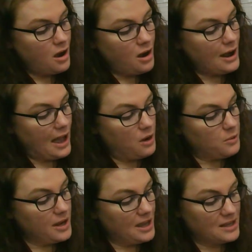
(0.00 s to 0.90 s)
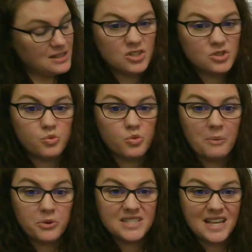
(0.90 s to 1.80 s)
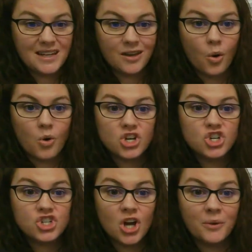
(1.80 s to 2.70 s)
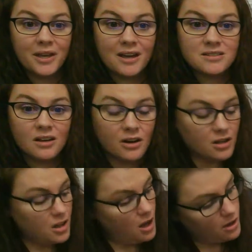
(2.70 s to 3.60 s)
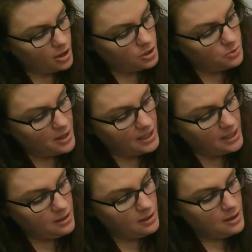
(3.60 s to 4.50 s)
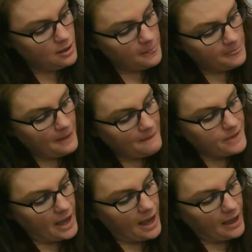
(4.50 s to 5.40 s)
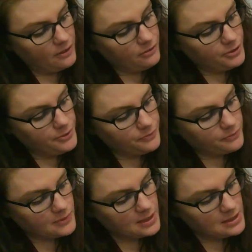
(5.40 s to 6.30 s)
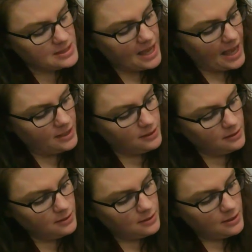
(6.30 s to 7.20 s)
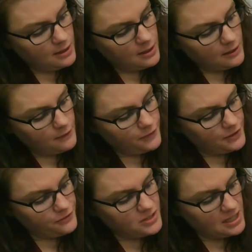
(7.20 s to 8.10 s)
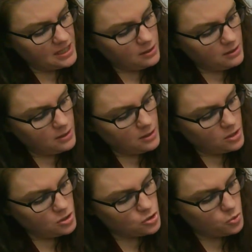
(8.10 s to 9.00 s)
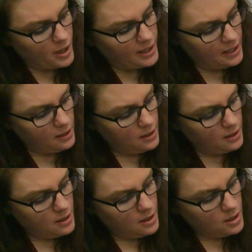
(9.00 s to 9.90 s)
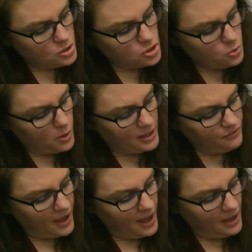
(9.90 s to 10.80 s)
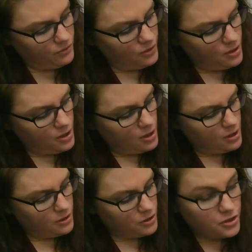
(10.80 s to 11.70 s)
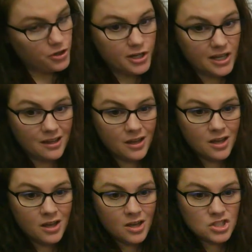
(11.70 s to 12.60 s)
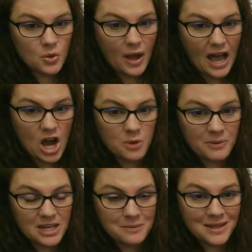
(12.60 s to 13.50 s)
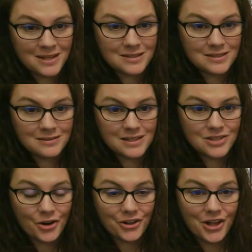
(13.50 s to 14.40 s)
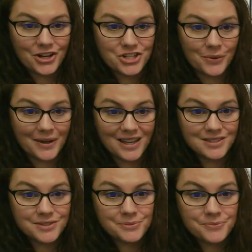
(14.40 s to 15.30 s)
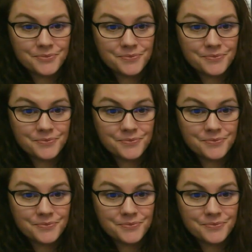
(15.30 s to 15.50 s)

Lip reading: our hour hand is representing or showing us on our clock. Are you ready? 5, 10, 15, 20, 25, 30. So how many minutes is our clock showing us?